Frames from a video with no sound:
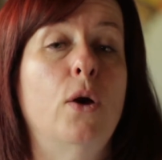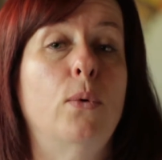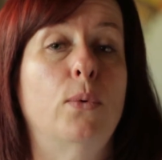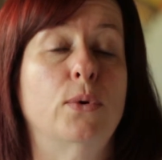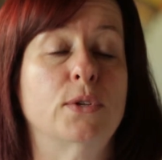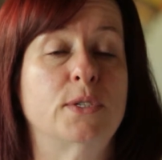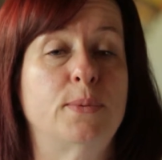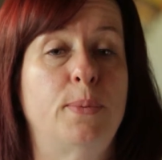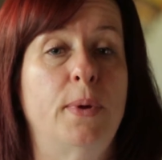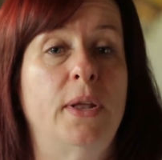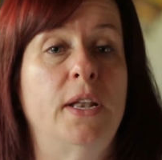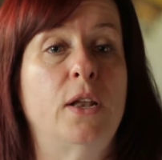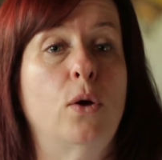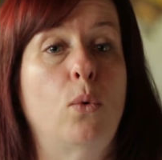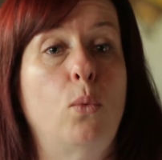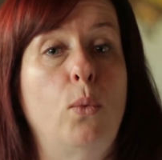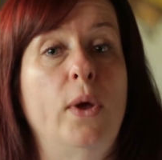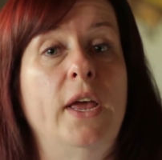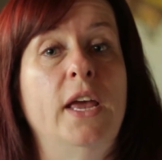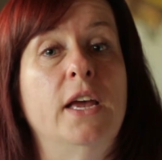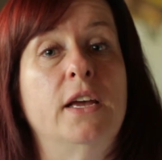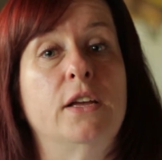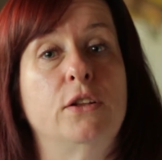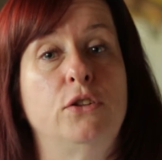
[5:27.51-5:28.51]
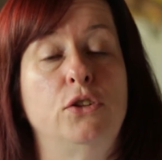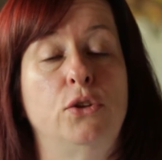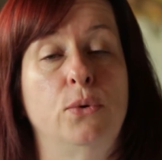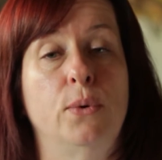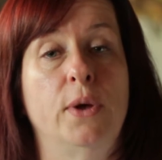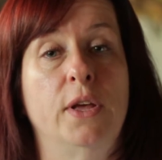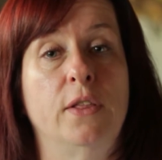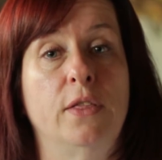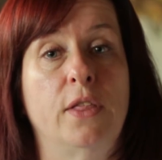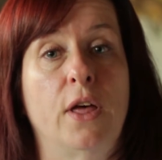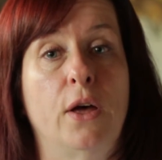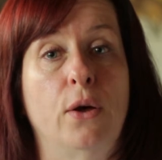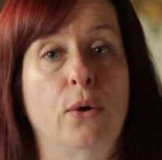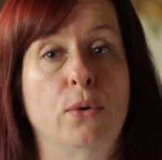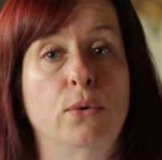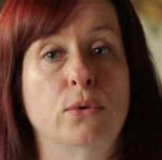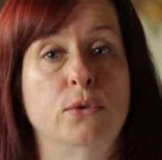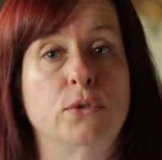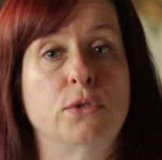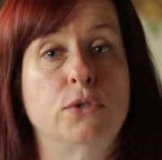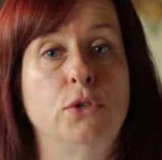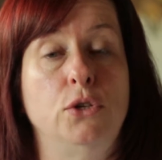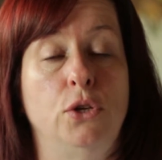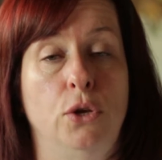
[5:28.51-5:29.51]
We'll spend a week doing
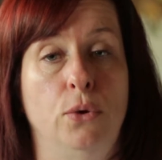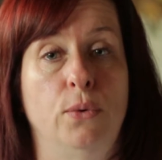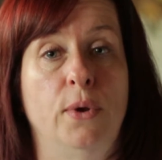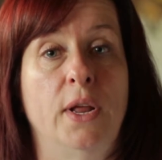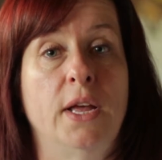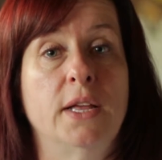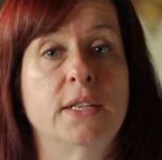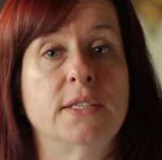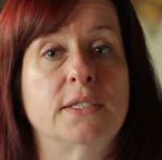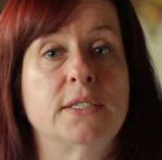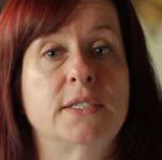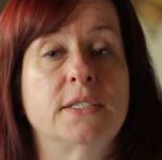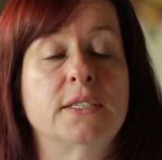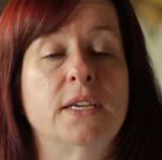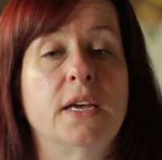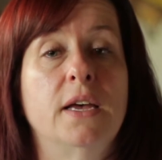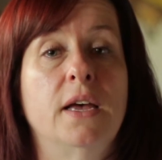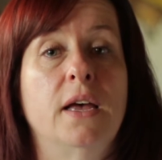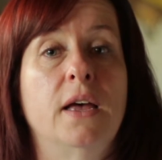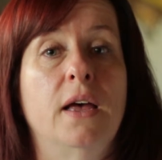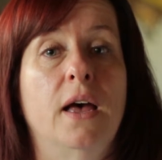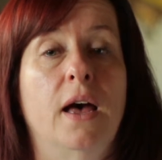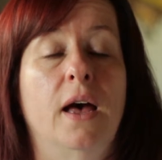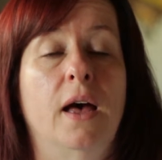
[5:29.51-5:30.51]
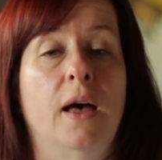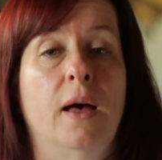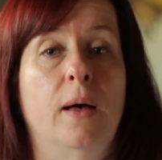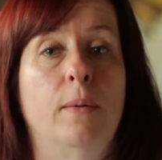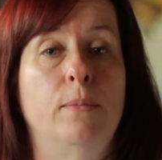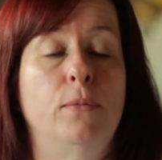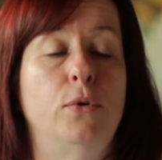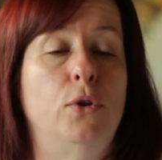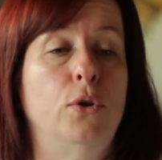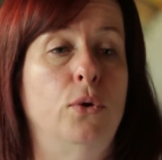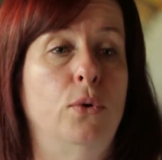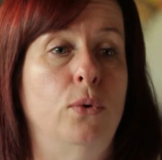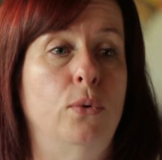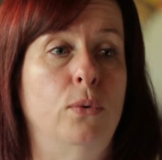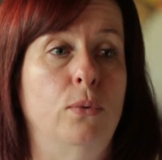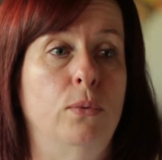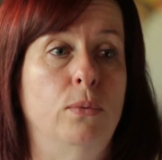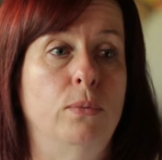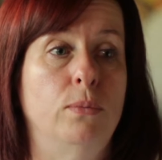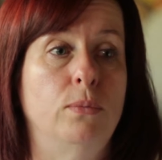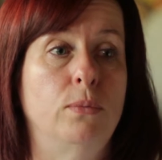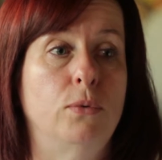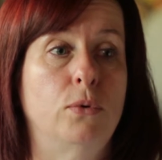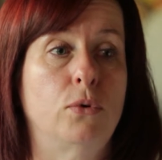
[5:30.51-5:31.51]
those units, do